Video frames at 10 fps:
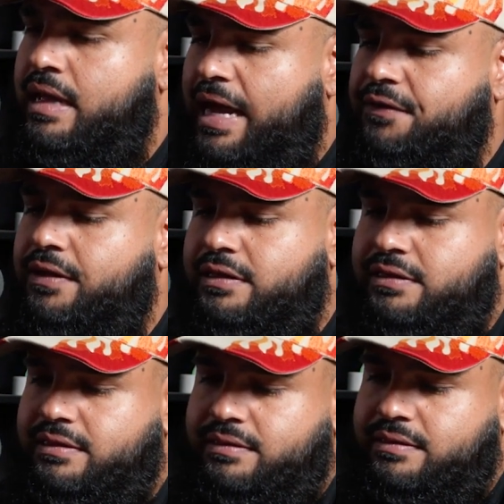after
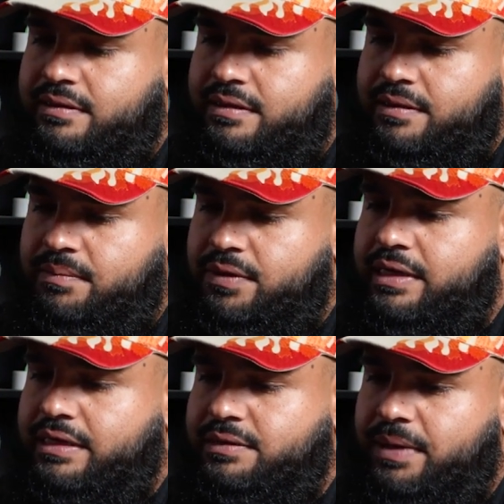this bill
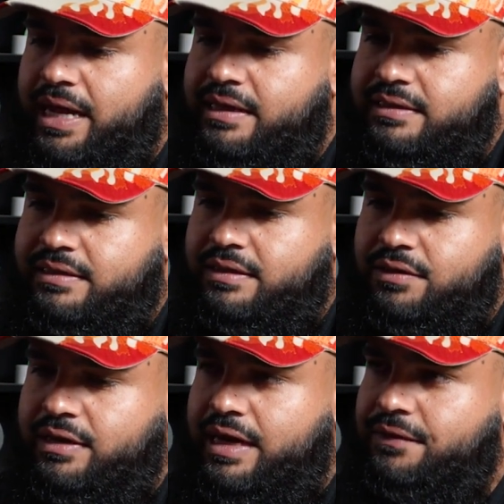gets passed,
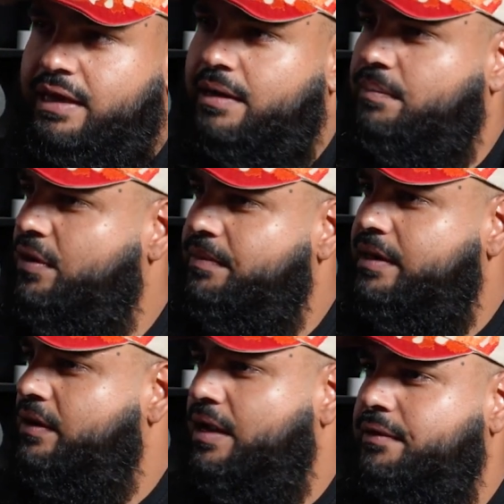you're going to have to get a
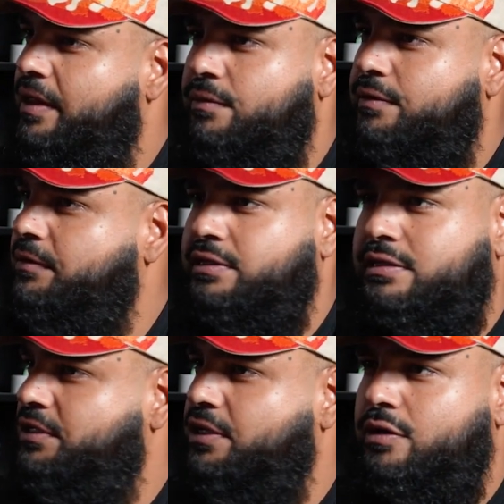permit, or how would that work? Would you just
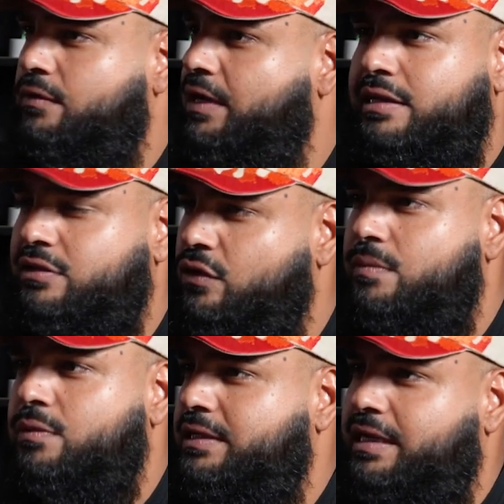continue to work as
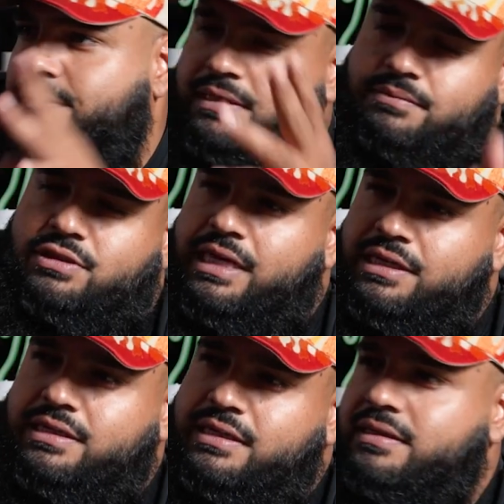normal? Is there going to be some
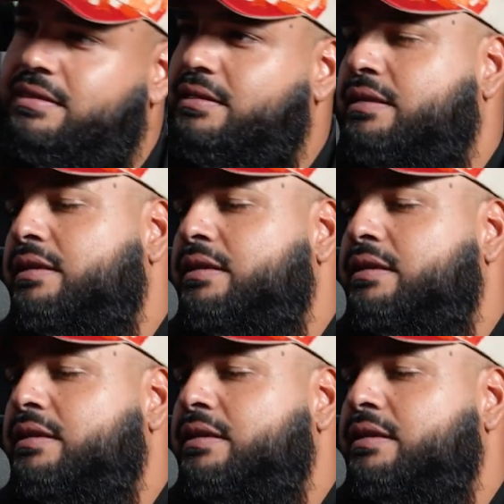changes?